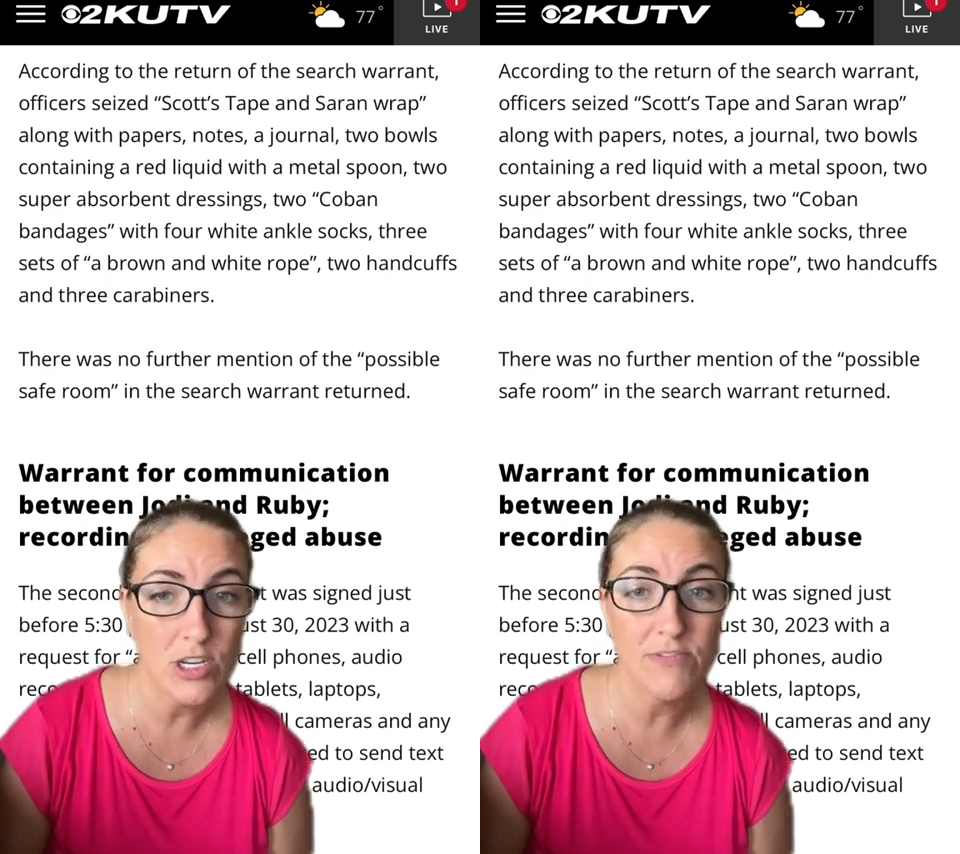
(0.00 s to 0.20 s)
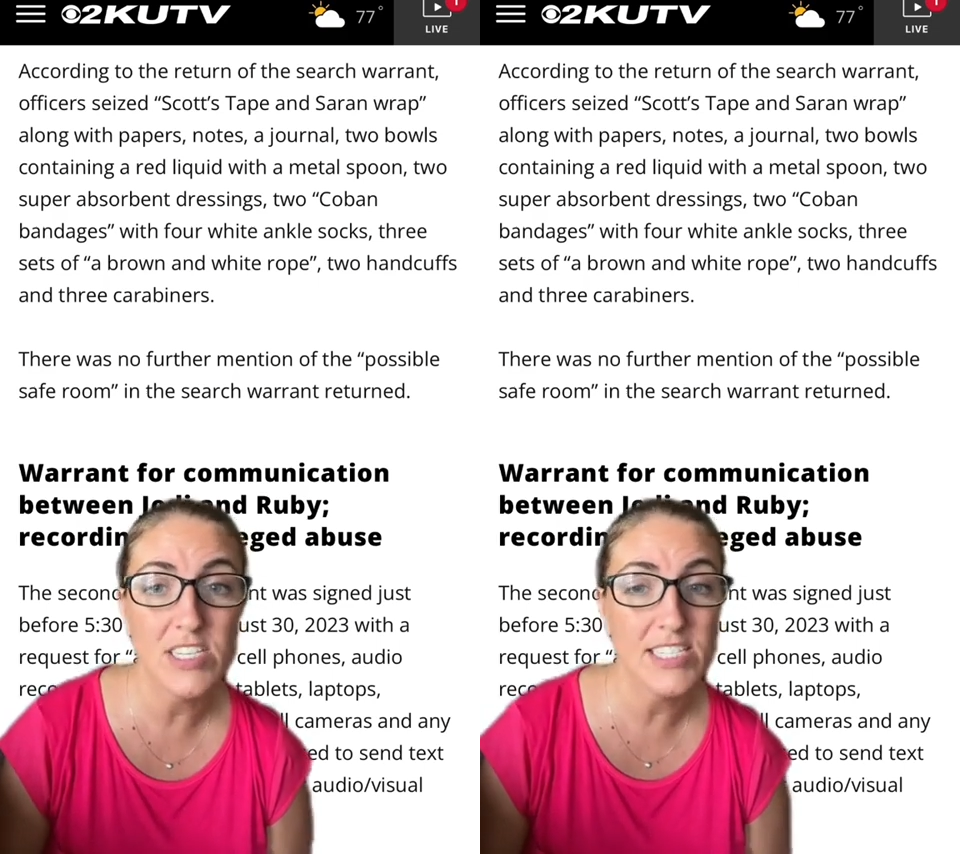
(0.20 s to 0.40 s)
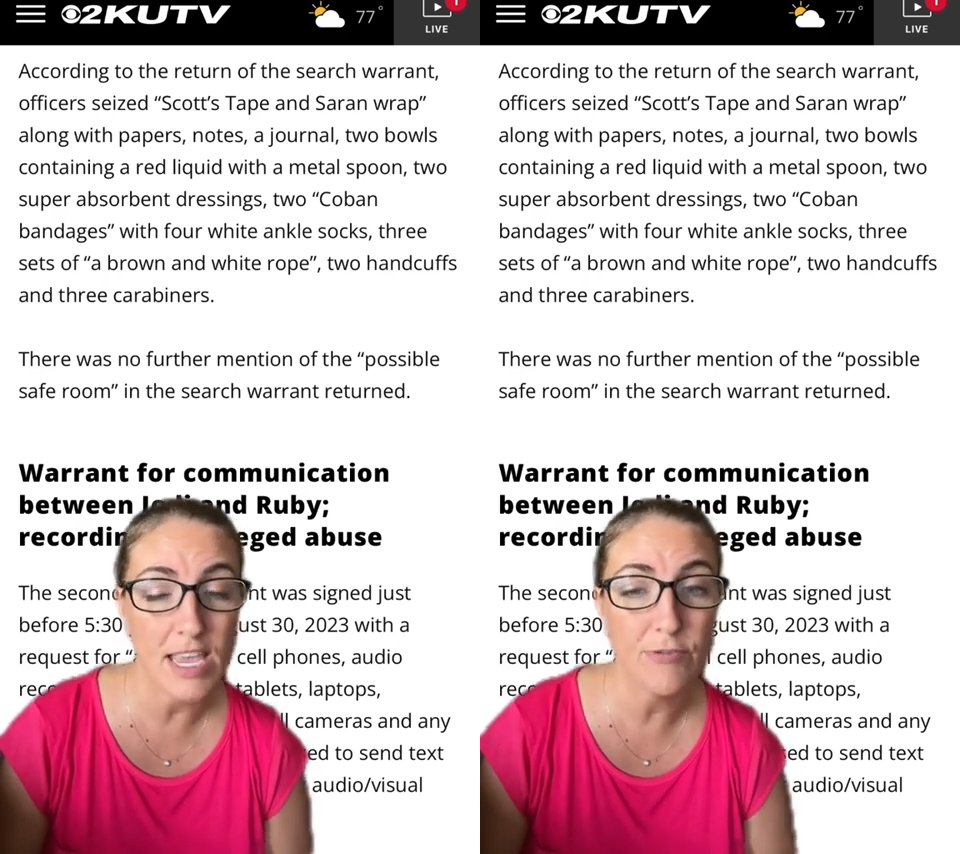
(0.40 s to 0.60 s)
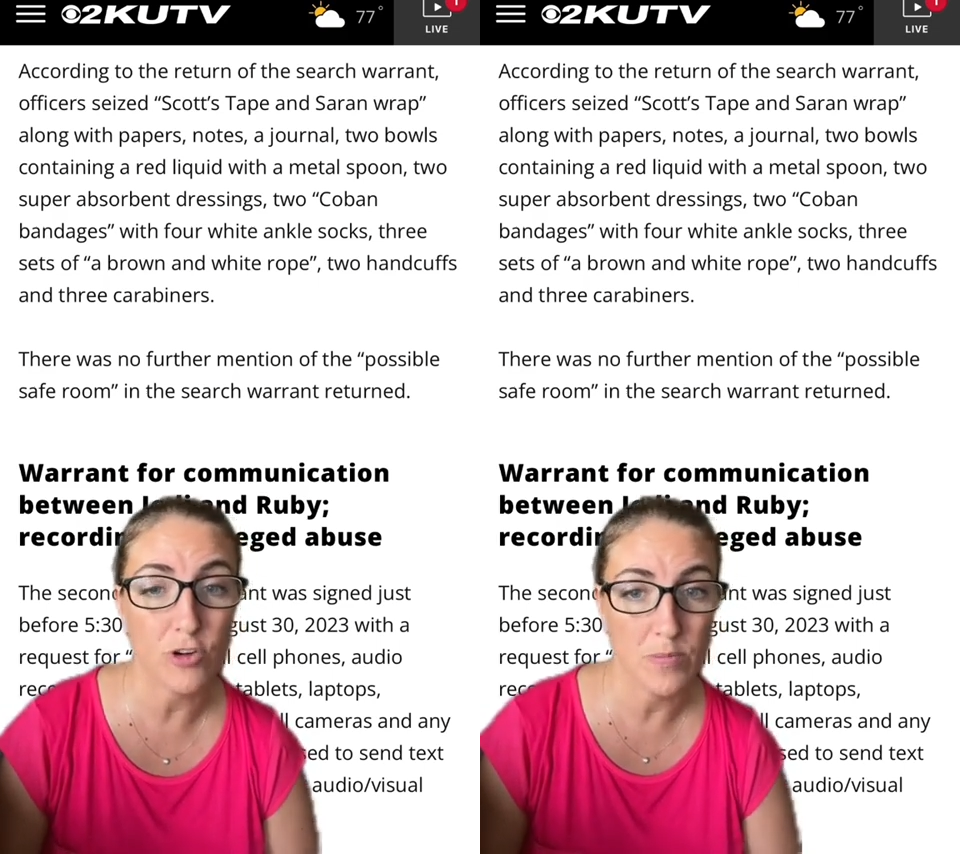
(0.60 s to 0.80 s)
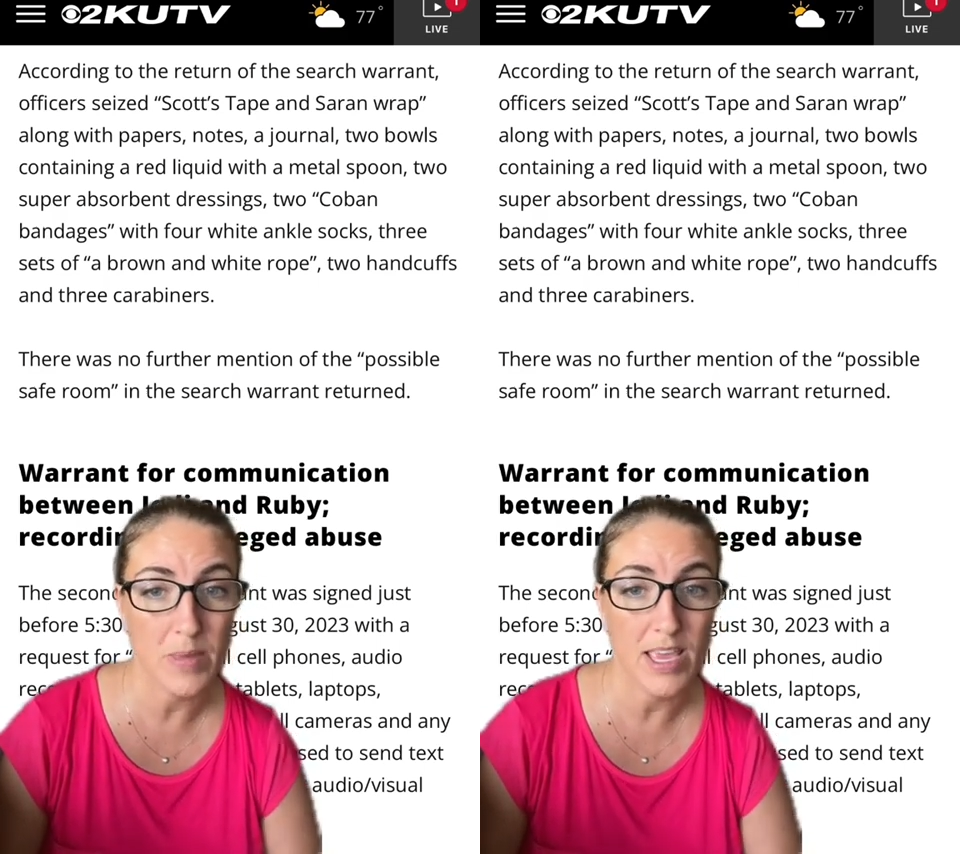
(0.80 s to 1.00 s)
the safe
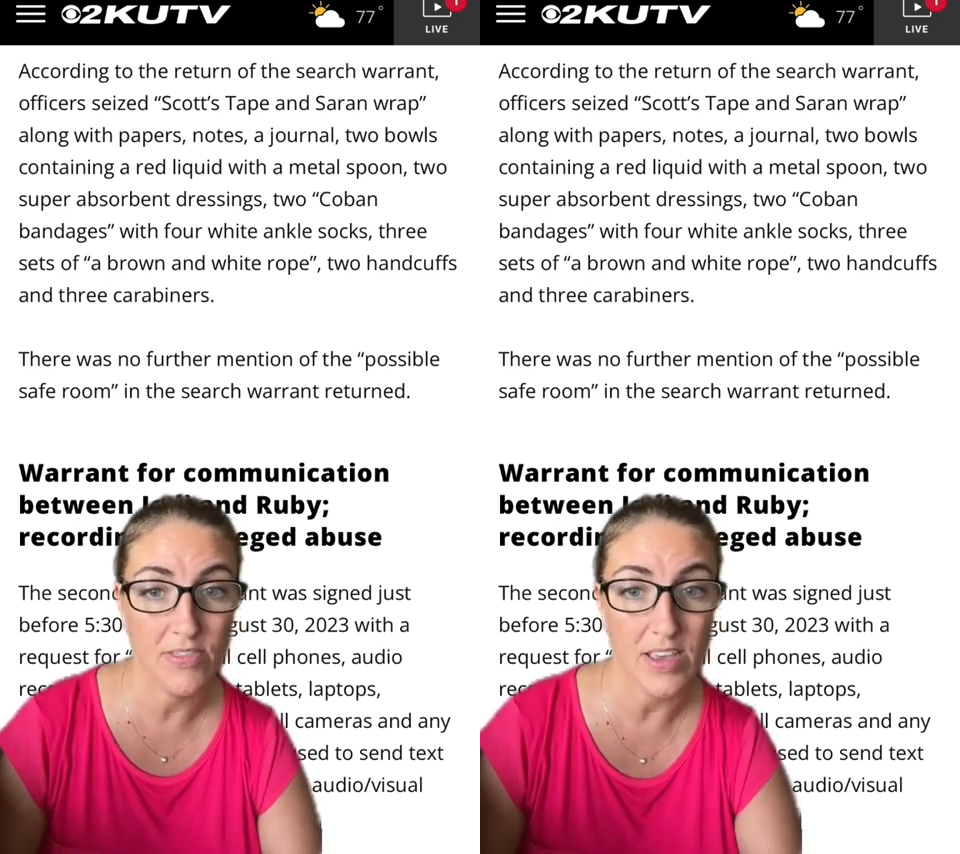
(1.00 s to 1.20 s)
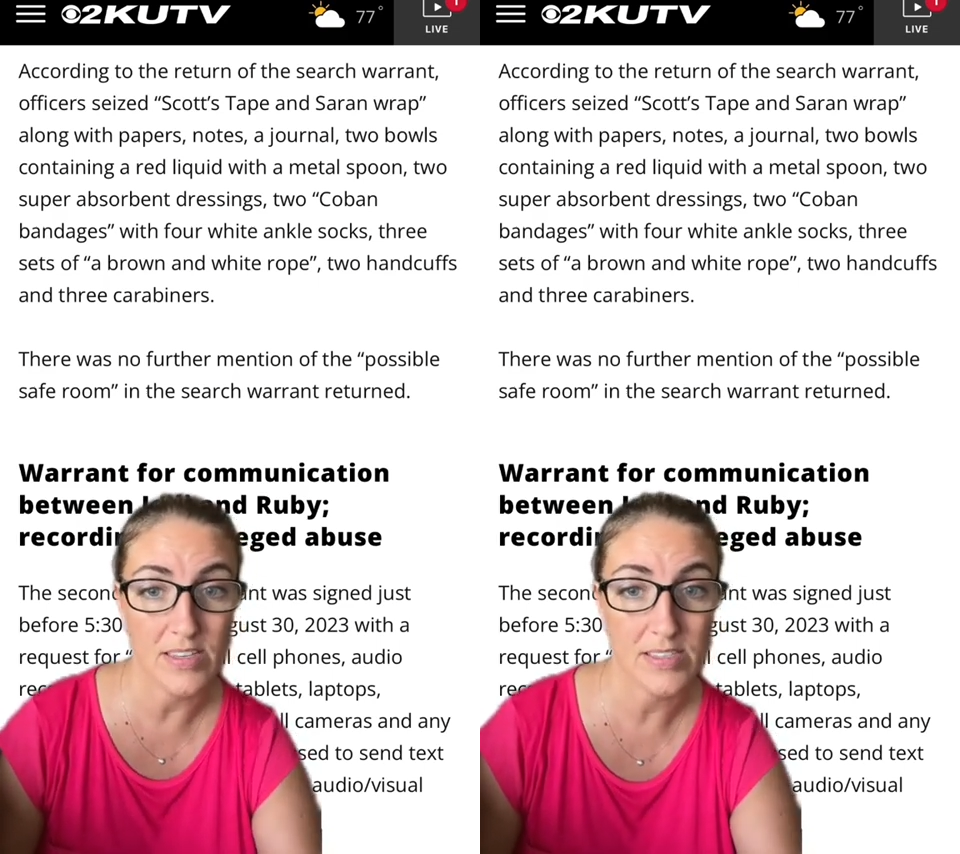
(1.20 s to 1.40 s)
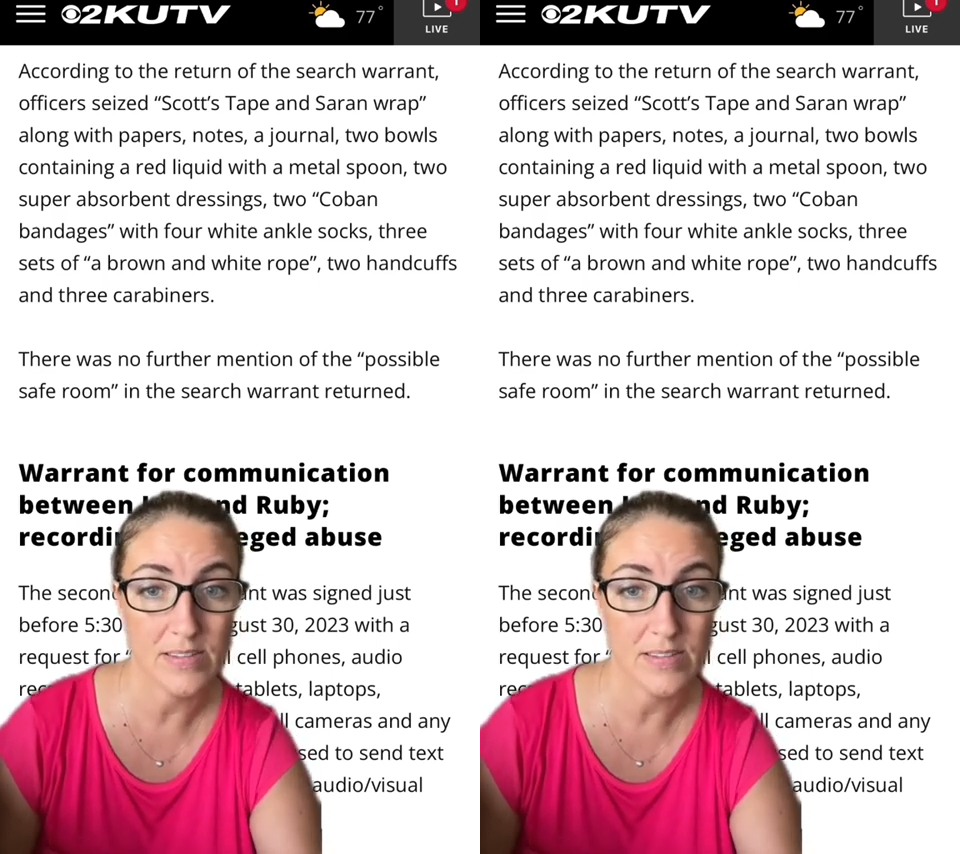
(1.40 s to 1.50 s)
room in this.